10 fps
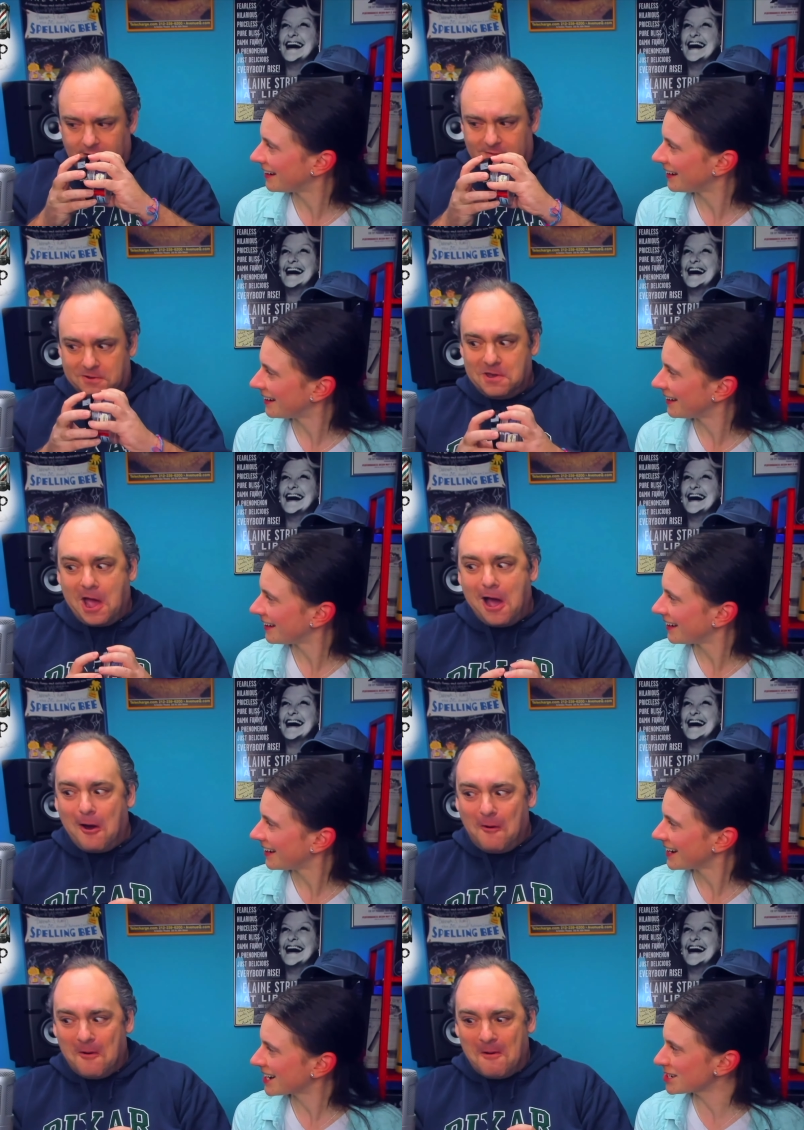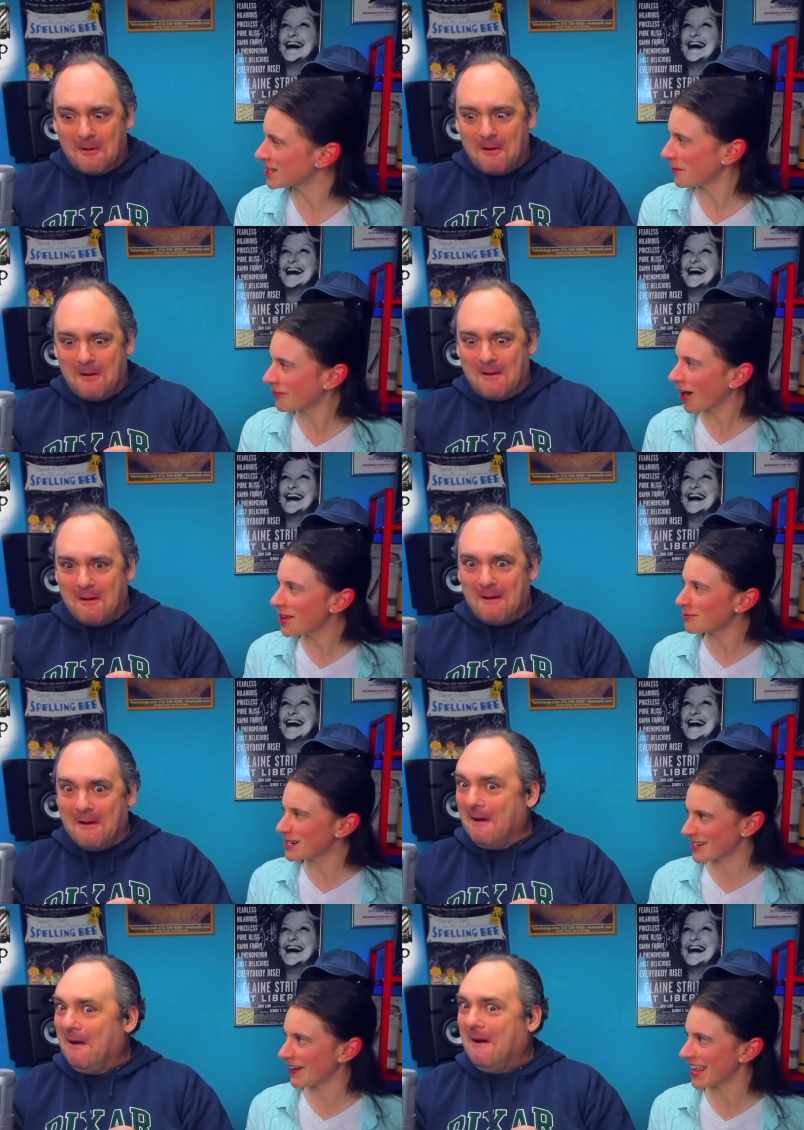Speaker 1: no.
Speaker 2: Because some of our other
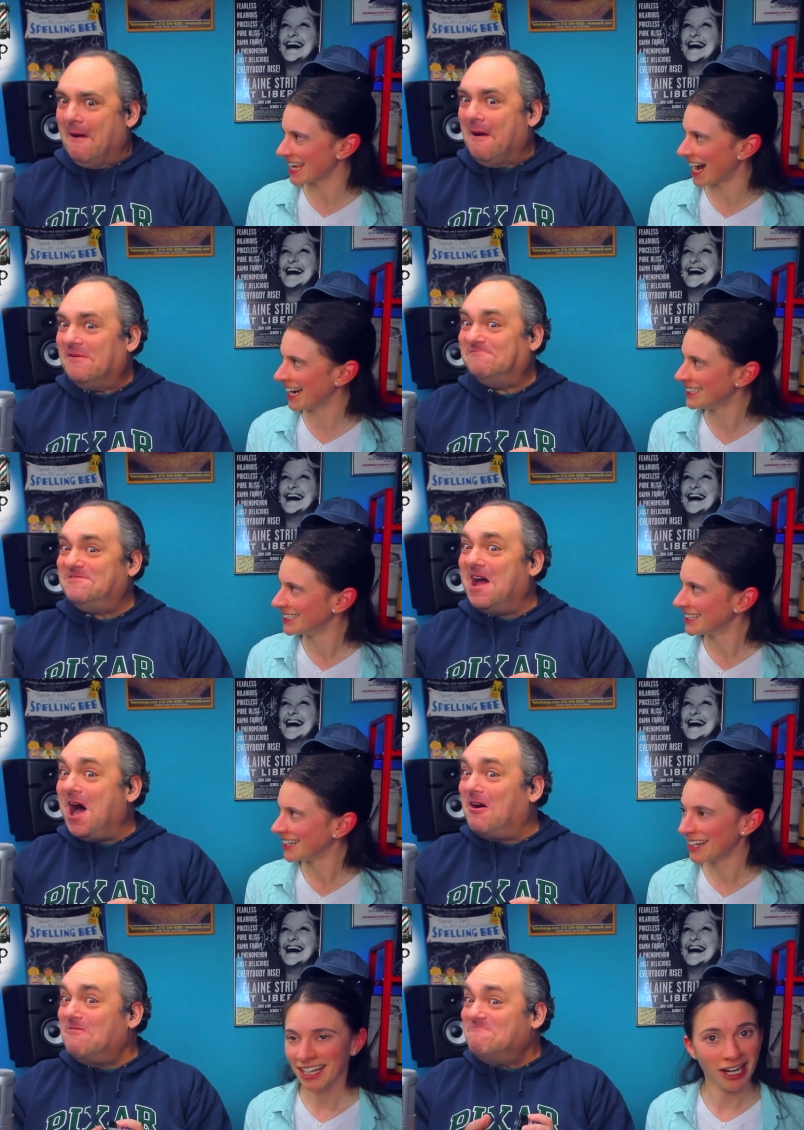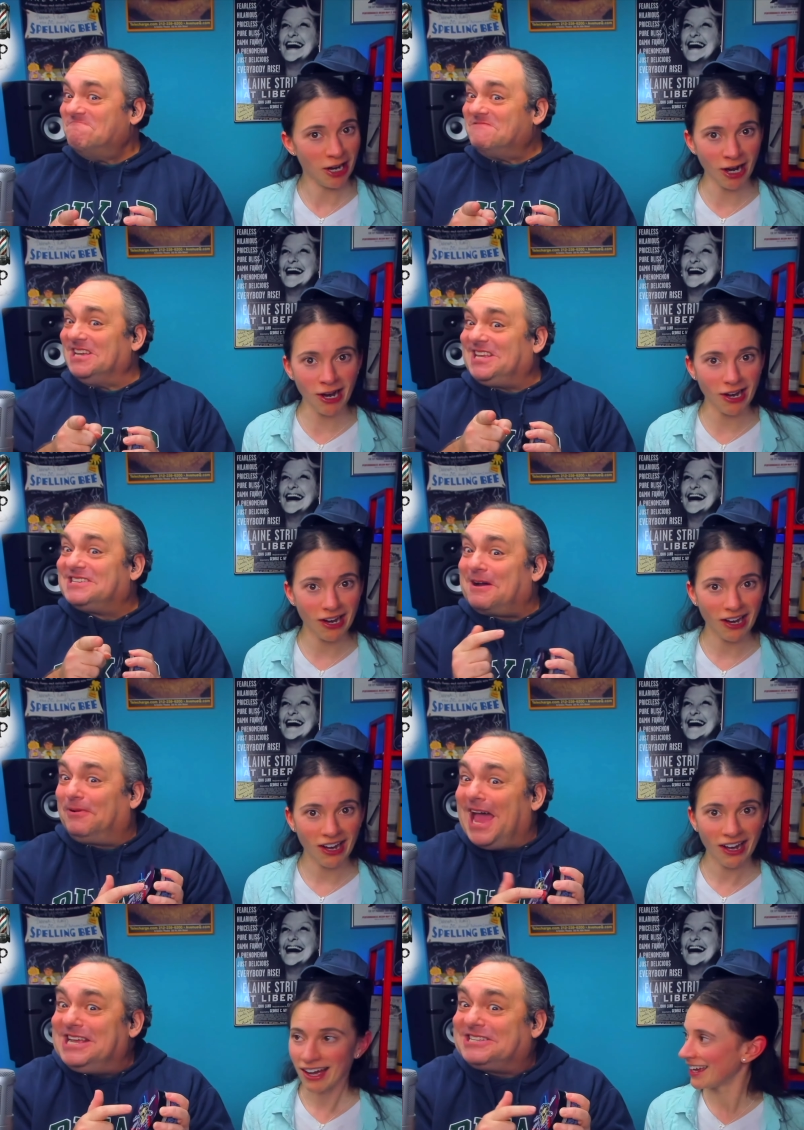ones have had that.
Speaker 1: No. Oh. This is a
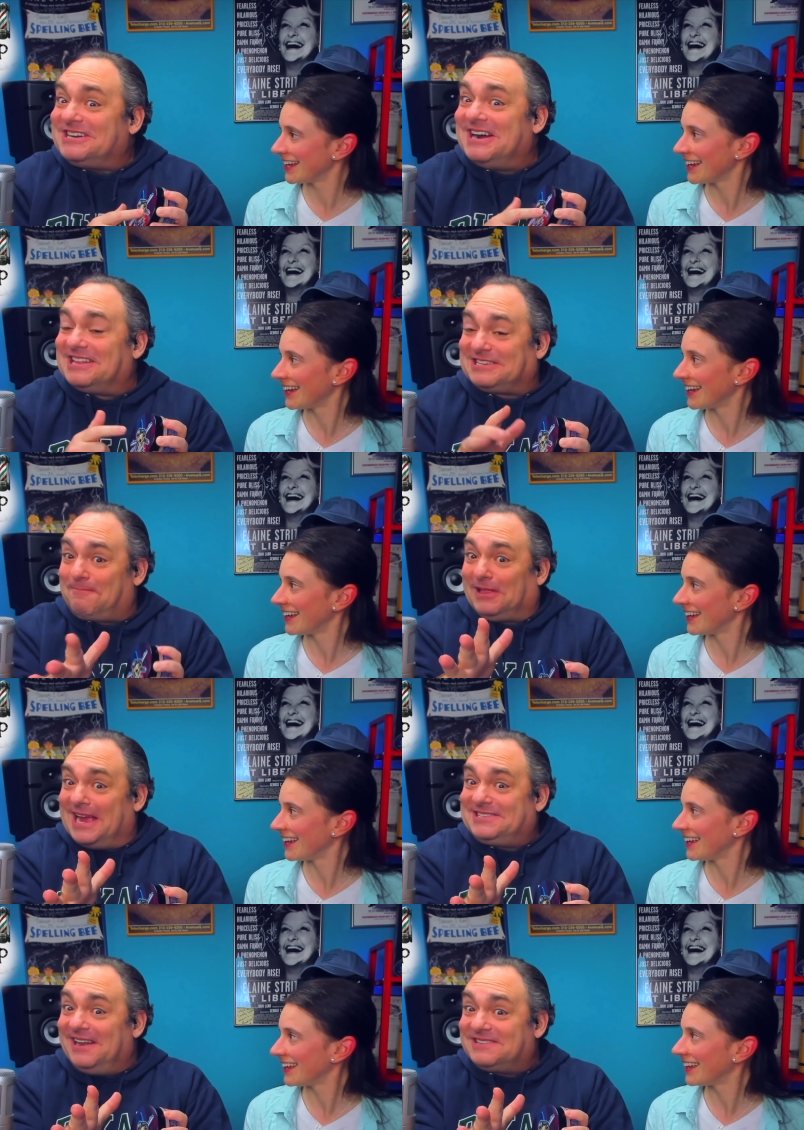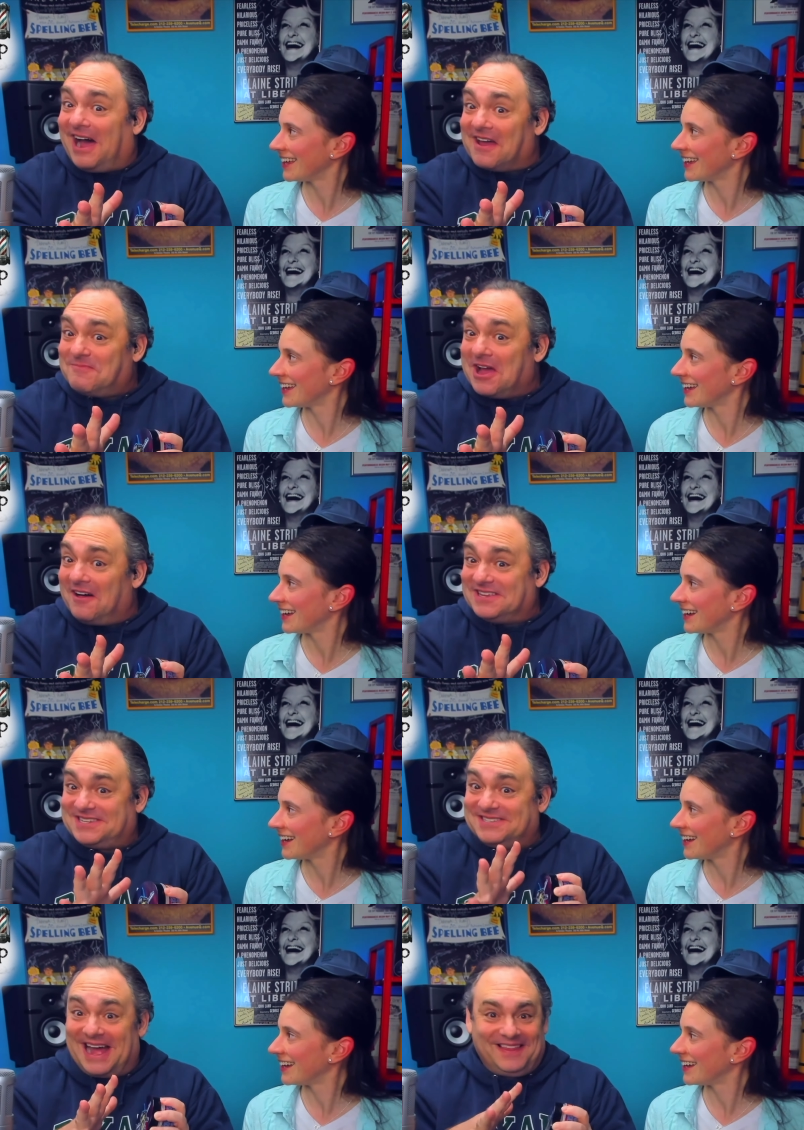place. It's a place and a time, y'all. This
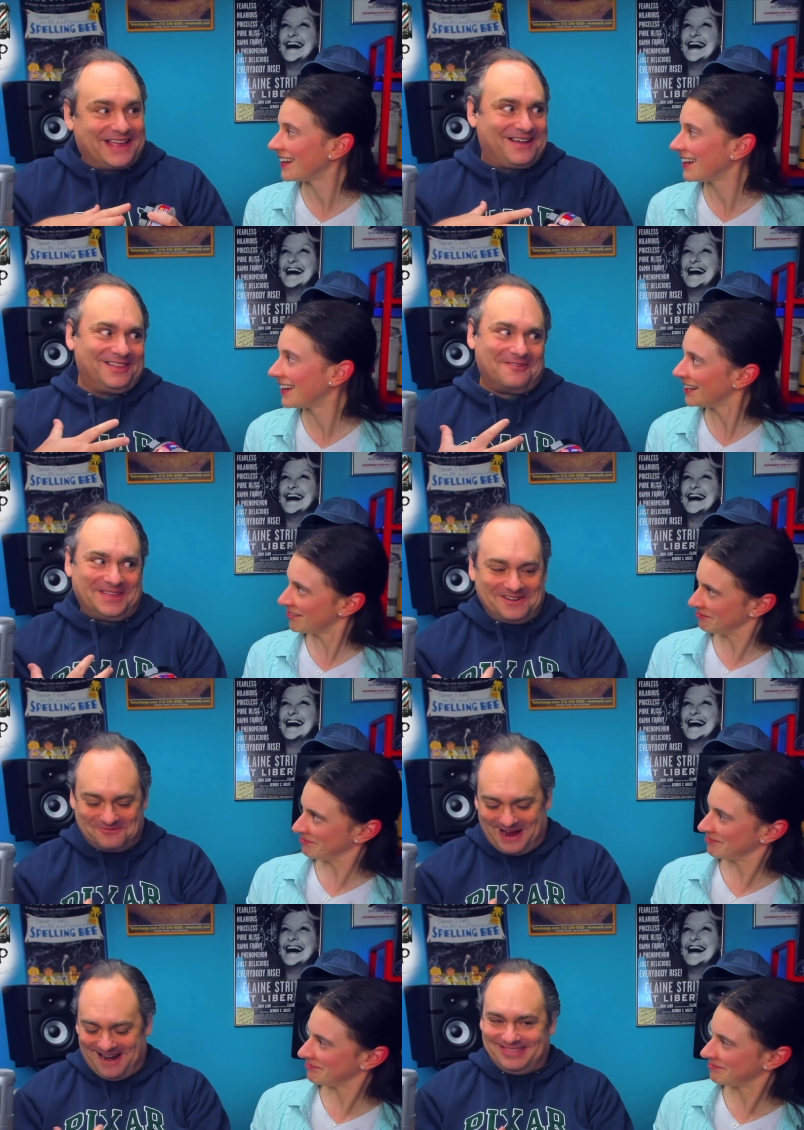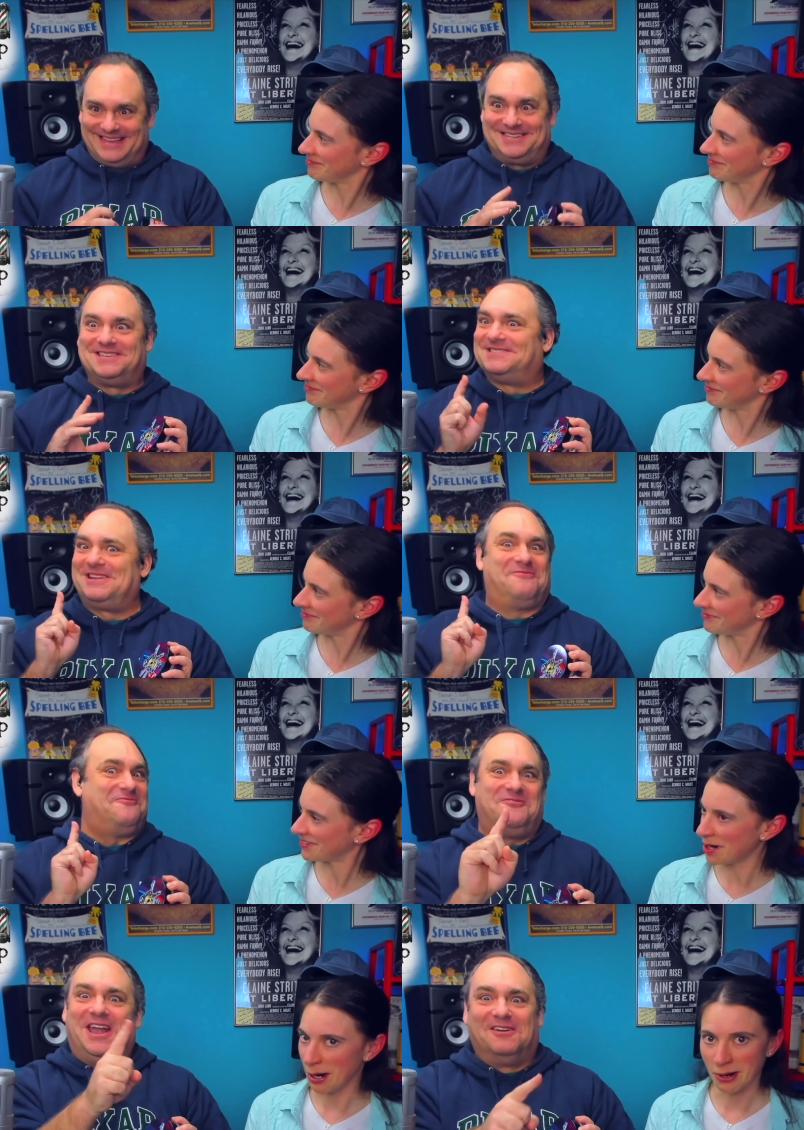is not like a cologne that you'd wear. This is
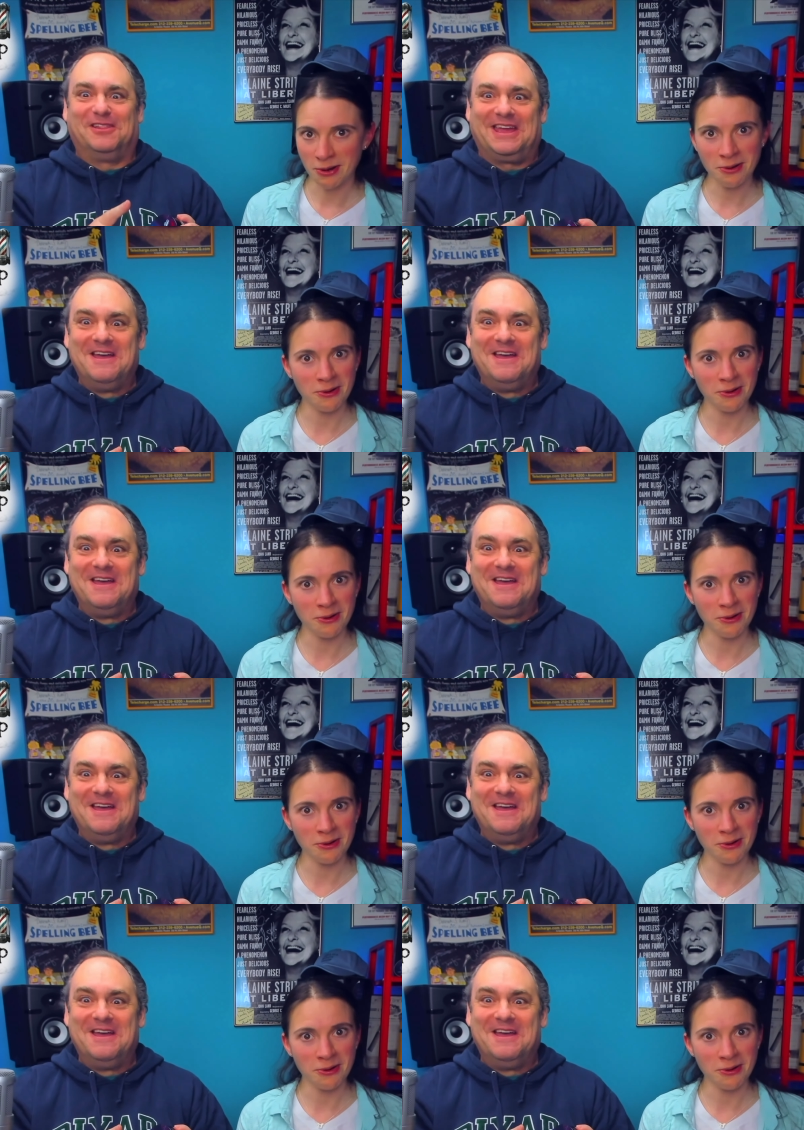definitively a